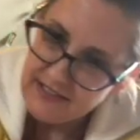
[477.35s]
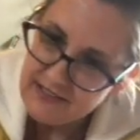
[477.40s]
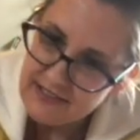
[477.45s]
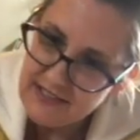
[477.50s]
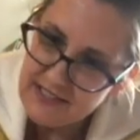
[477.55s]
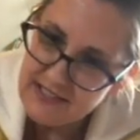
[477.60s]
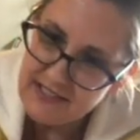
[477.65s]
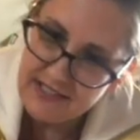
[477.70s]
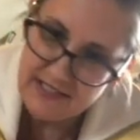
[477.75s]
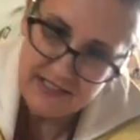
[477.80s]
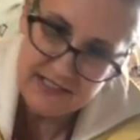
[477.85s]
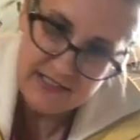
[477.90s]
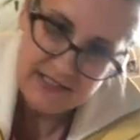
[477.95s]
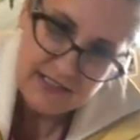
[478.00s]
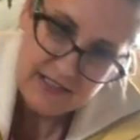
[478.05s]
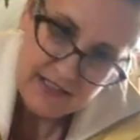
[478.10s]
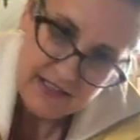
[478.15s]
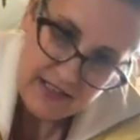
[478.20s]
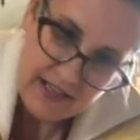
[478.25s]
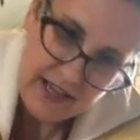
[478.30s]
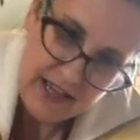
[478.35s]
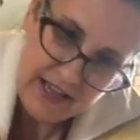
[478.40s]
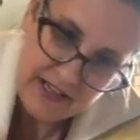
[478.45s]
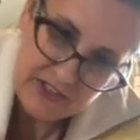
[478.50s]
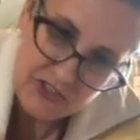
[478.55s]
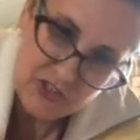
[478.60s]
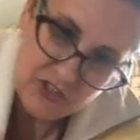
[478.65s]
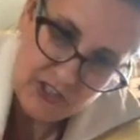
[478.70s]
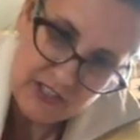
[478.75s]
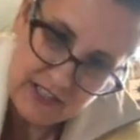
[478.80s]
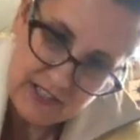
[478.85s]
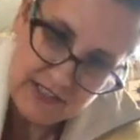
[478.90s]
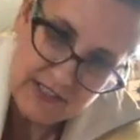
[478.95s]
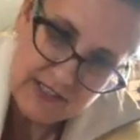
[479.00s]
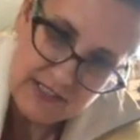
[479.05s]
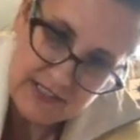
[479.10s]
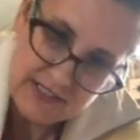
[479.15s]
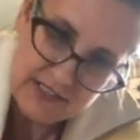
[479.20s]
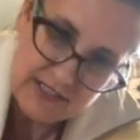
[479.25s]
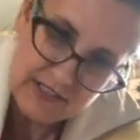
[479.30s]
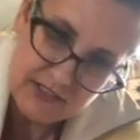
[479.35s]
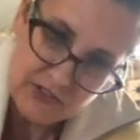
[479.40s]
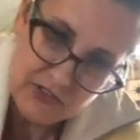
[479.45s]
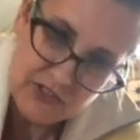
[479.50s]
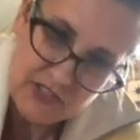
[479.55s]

This is actually this little